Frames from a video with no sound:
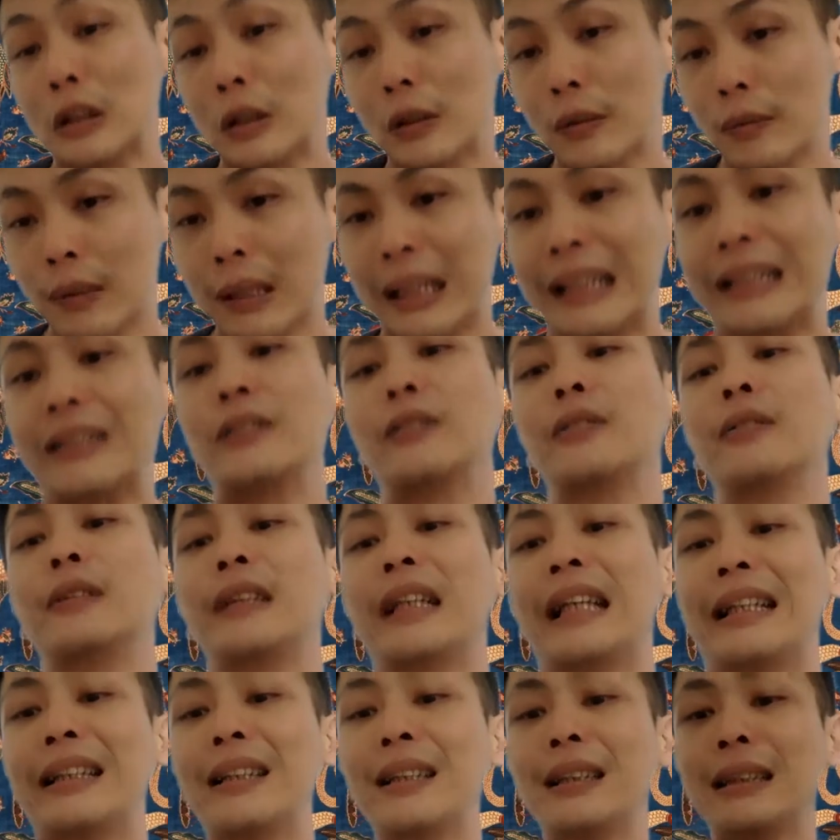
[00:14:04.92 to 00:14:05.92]
of like
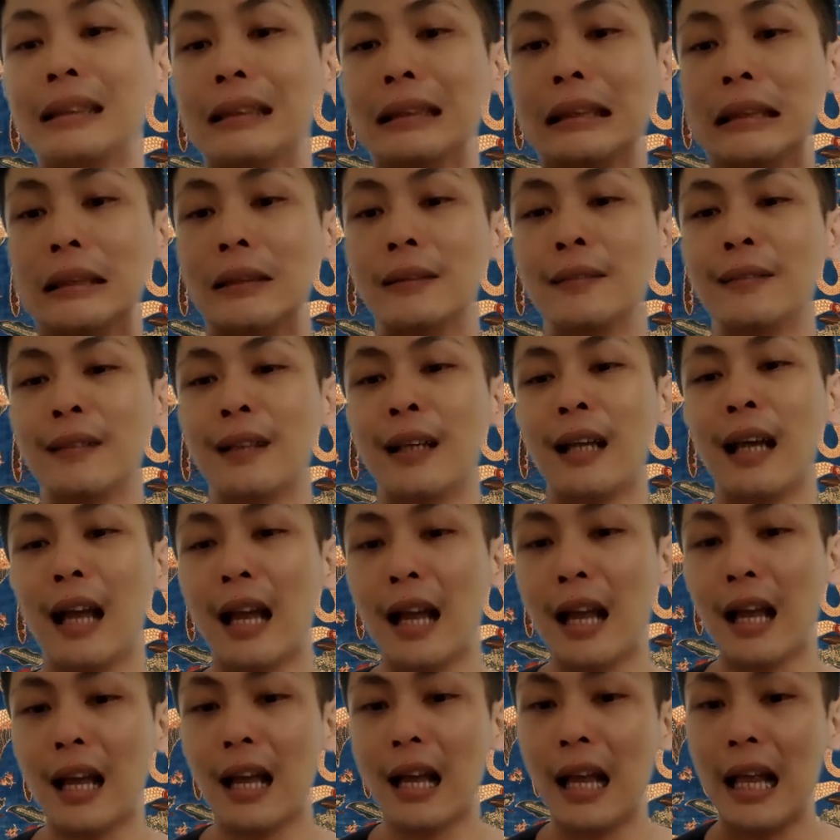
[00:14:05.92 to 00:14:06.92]
created,
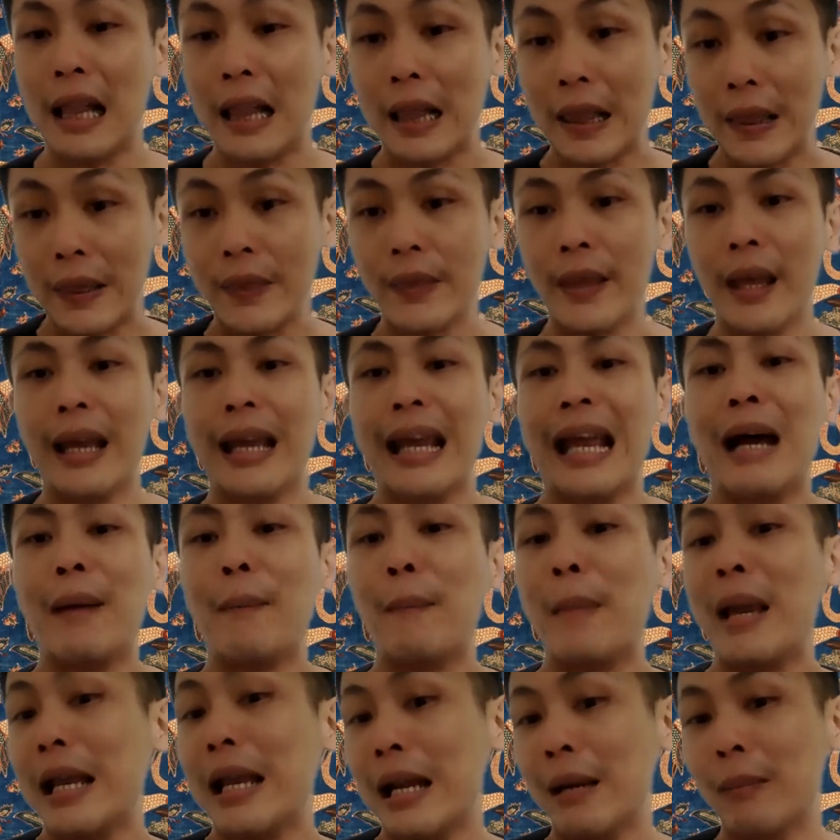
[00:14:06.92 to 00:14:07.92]
and they are
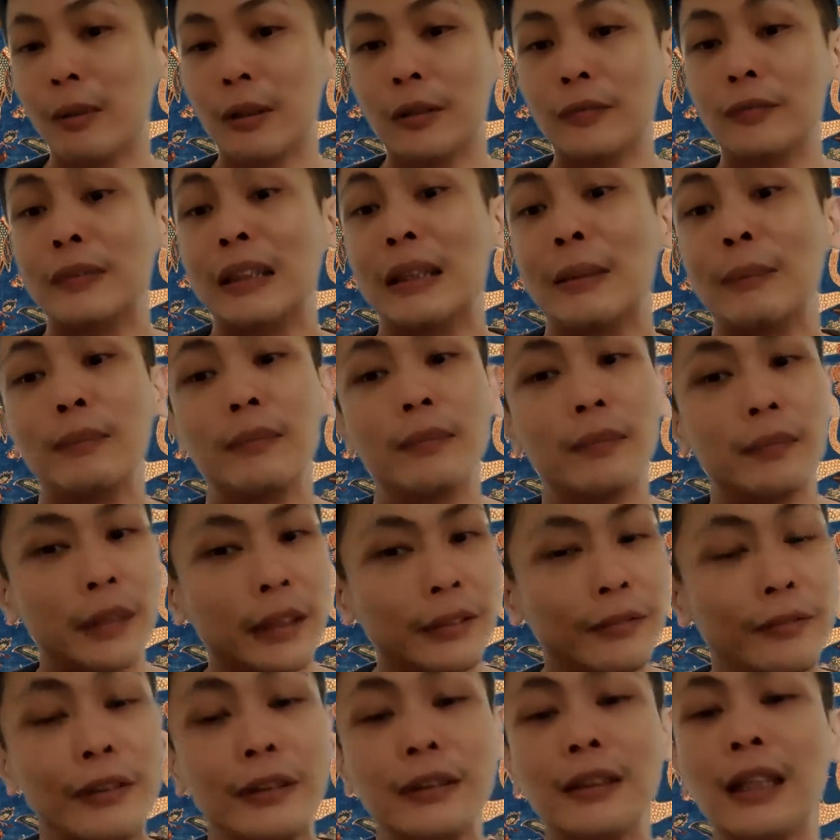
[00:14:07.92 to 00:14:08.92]
made up of
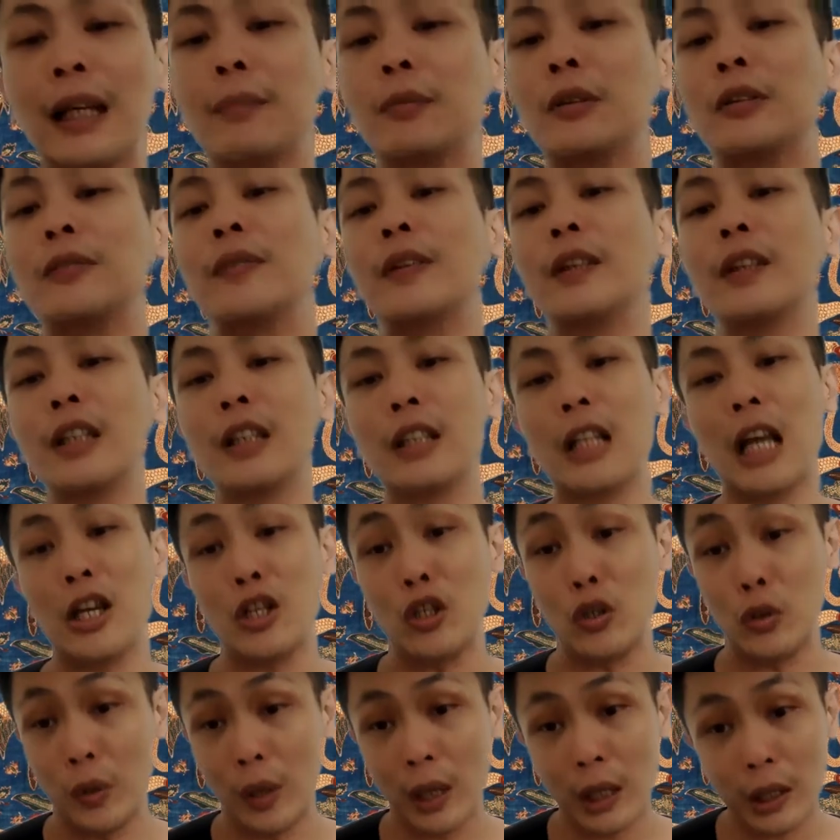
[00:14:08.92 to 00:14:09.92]
different types of
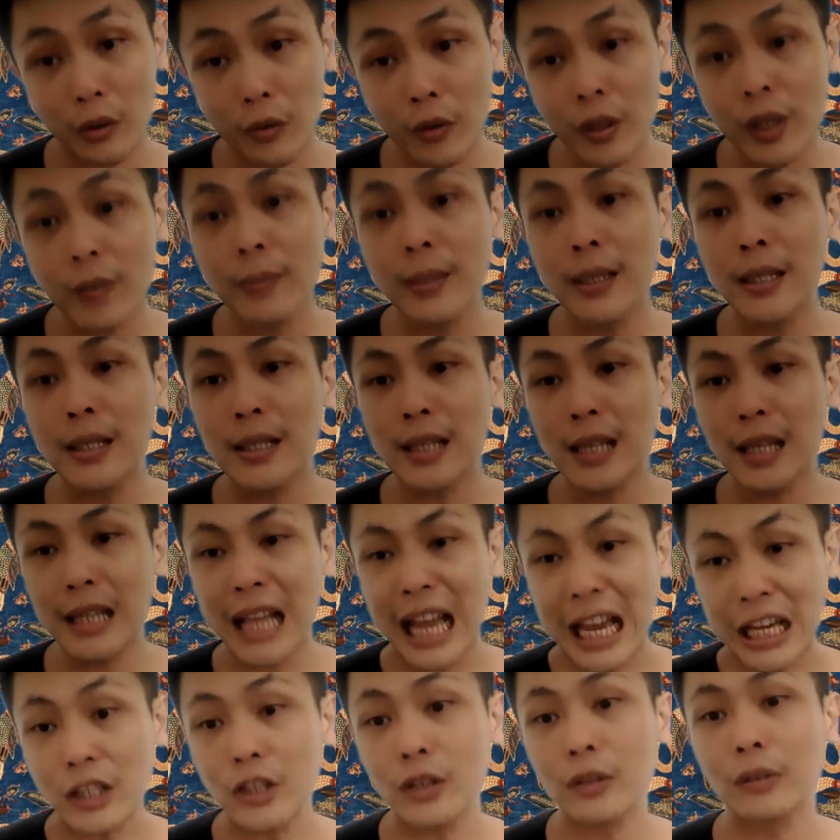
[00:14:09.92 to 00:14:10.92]
international agreements and
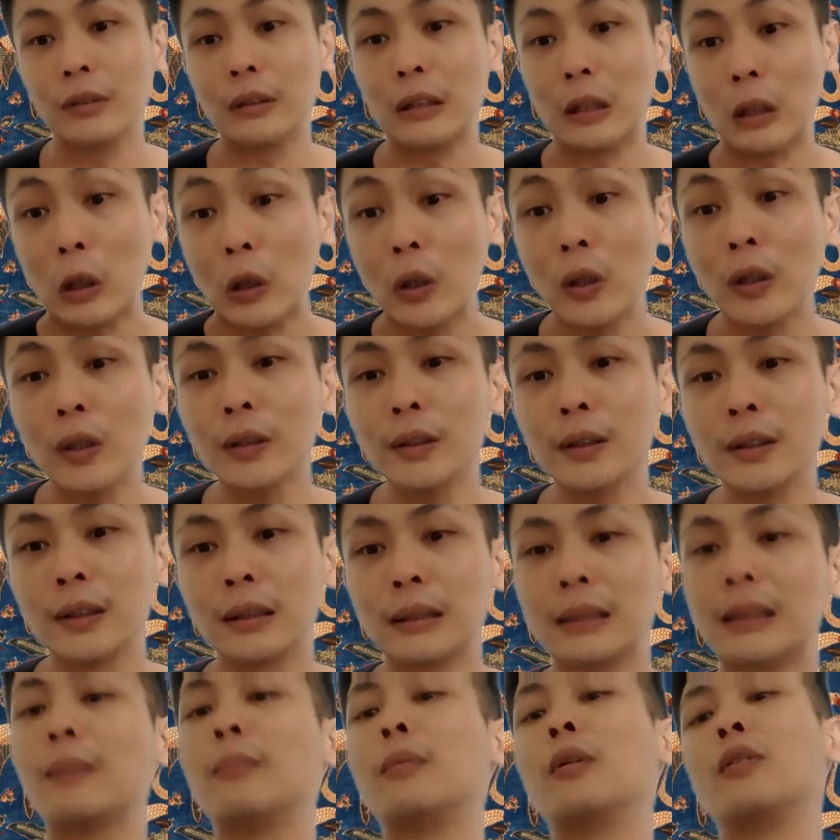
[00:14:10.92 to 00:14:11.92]
national laws,
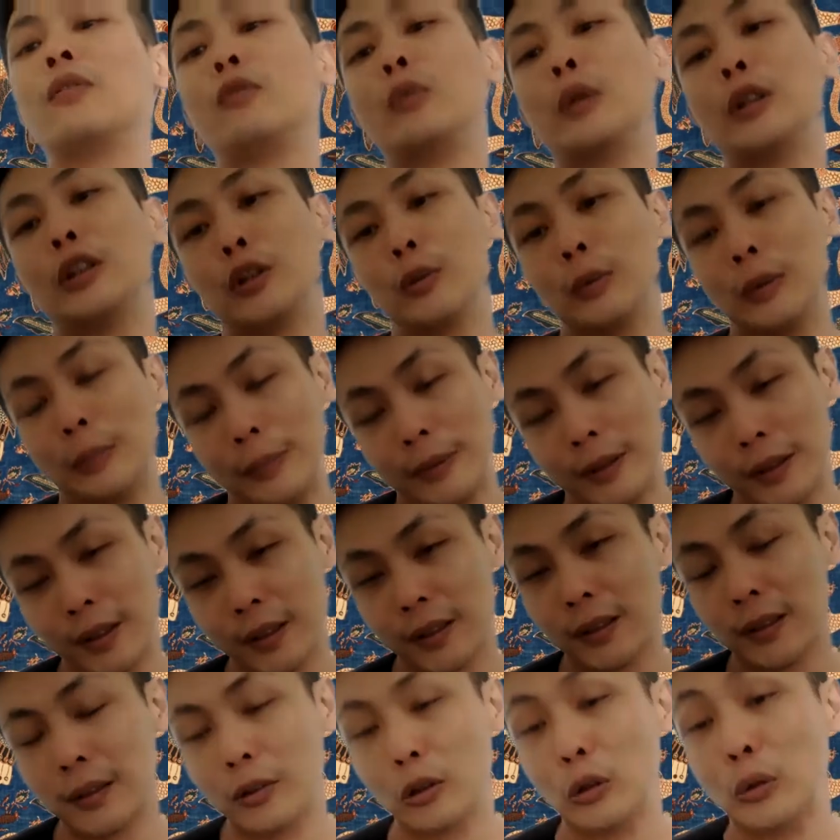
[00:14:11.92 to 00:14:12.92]
some of which
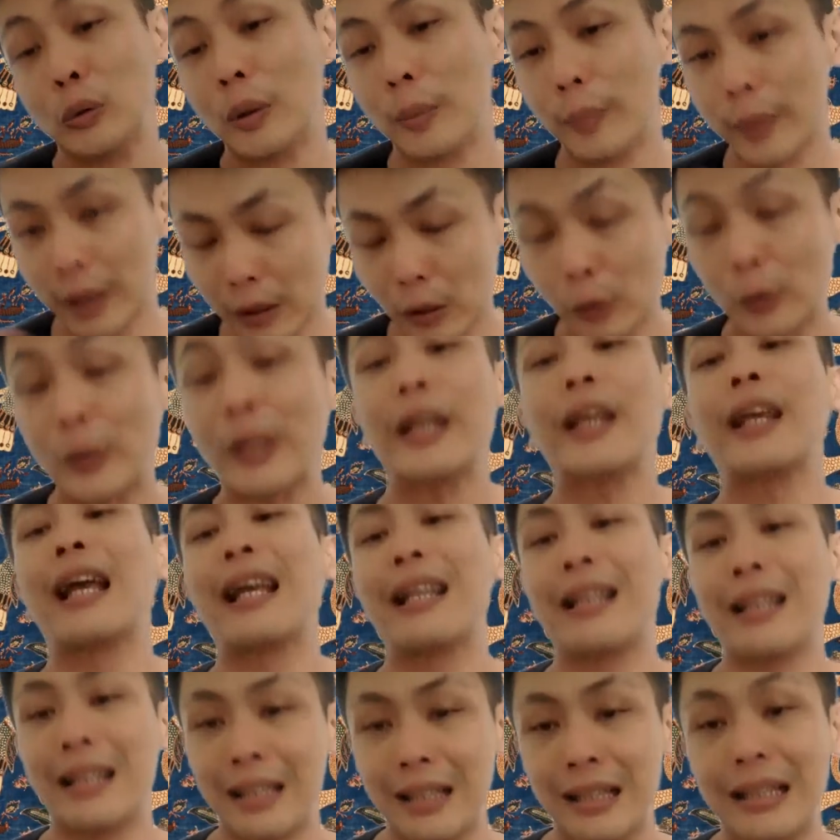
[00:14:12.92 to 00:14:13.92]
you will be looking
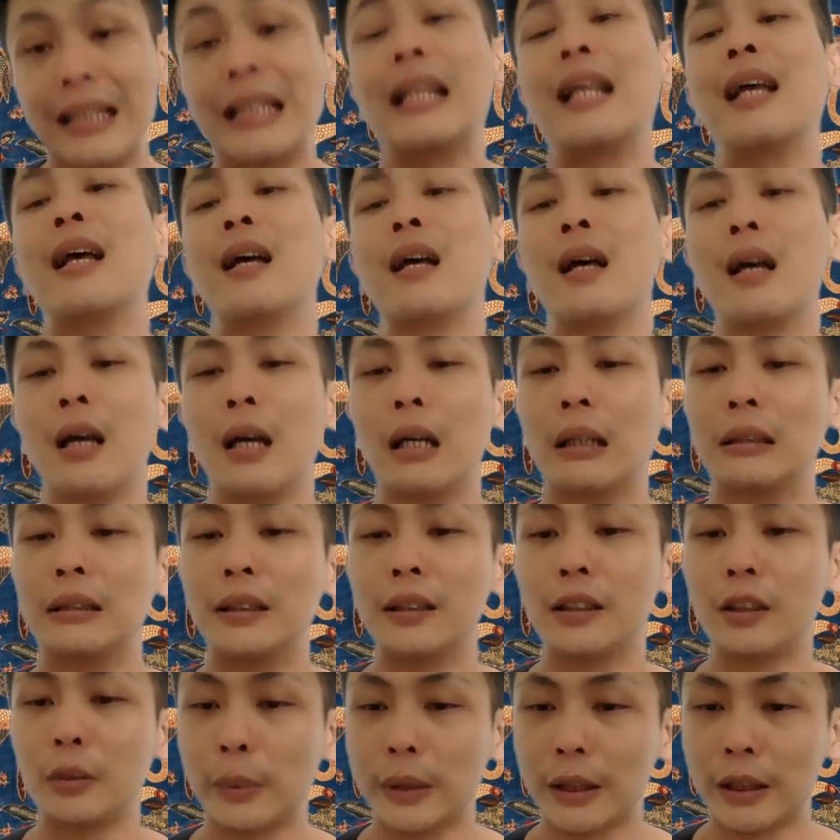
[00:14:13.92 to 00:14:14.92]
at in
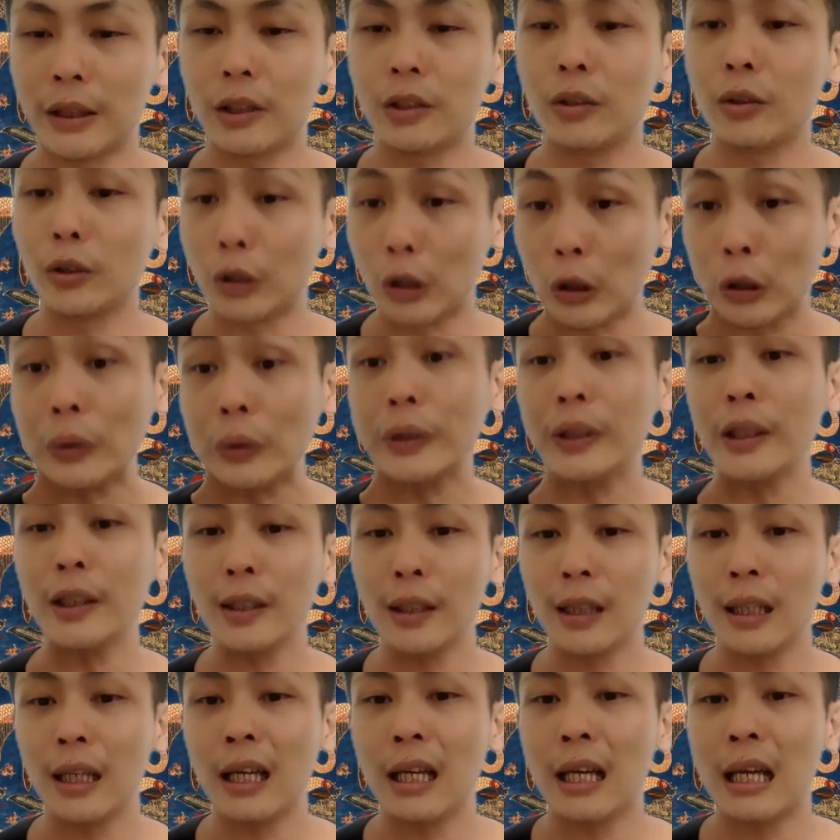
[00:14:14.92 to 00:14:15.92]
this week's
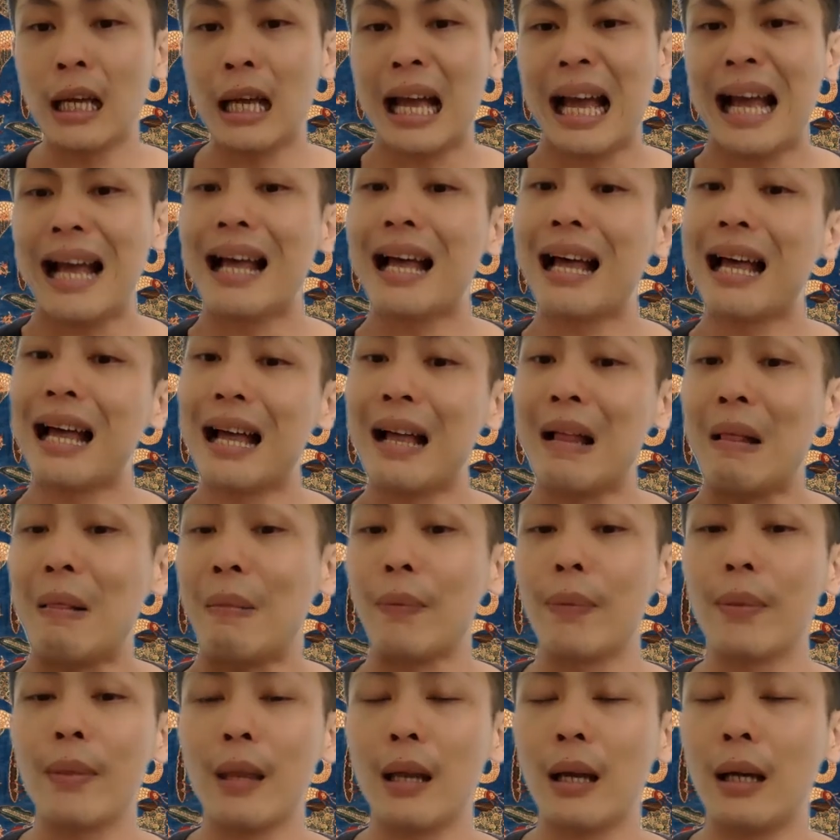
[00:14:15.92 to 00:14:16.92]
tutorial,
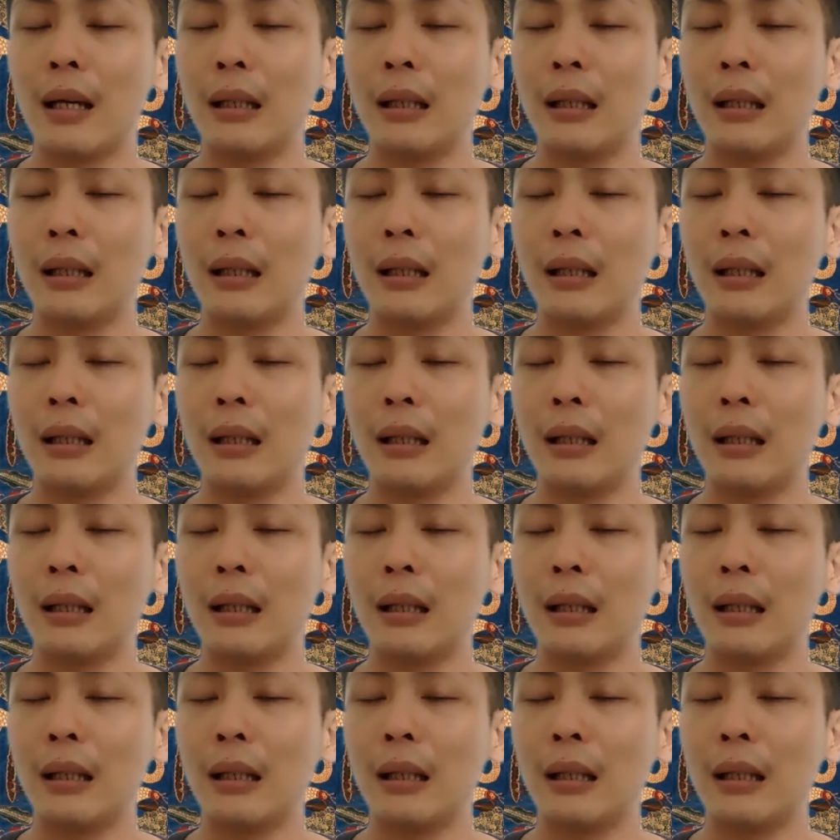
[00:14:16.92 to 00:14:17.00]
and